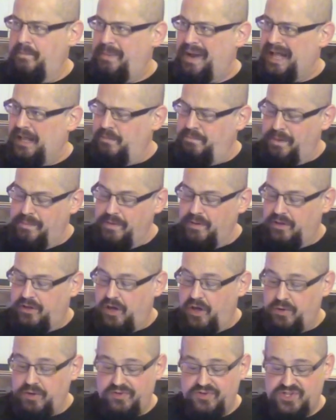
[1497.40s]
palpable
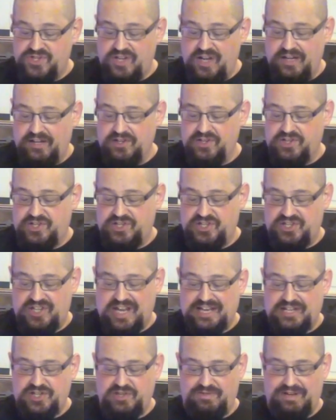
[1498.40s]
cone of silence
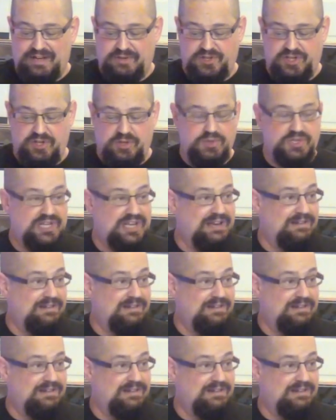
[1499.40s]
descends around Hugh's